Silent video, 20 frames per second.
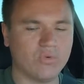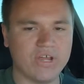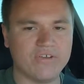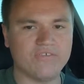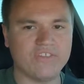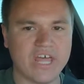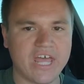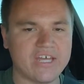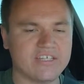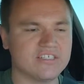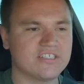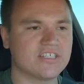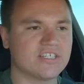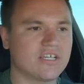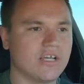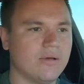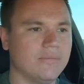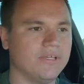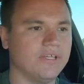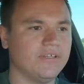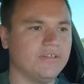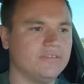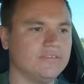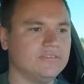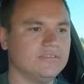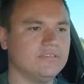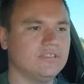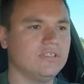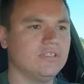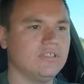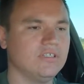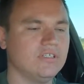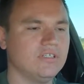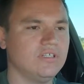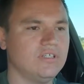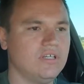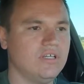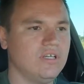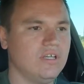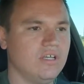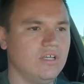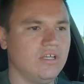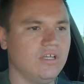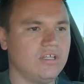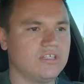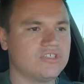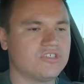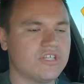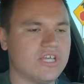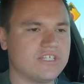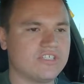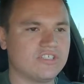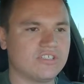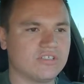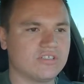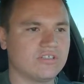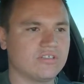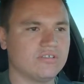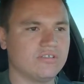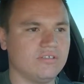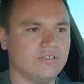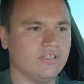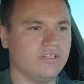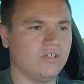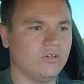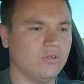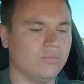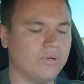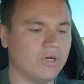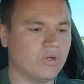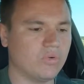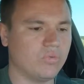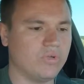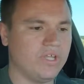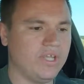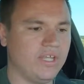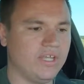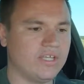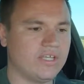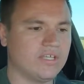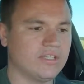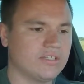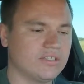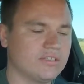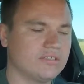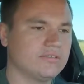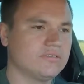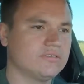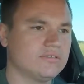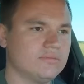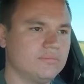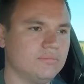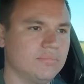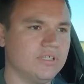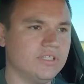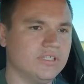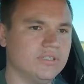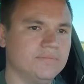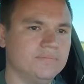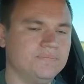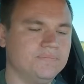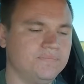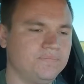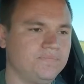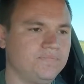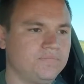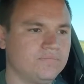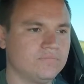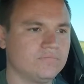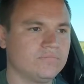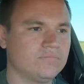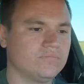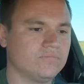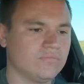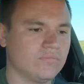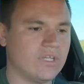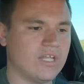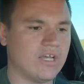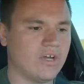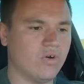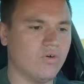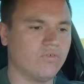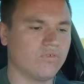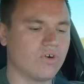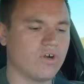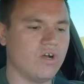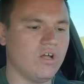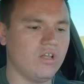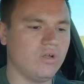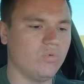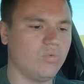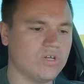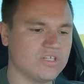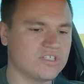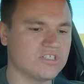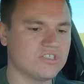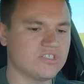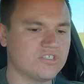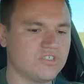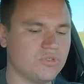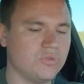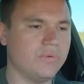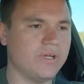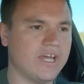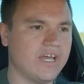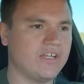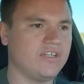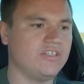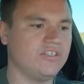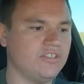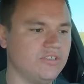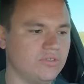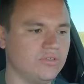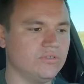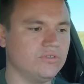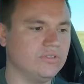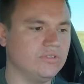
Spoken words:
the heads to come in, so that took, you know, about a week. But yeah, overall it wasn't too bad to do.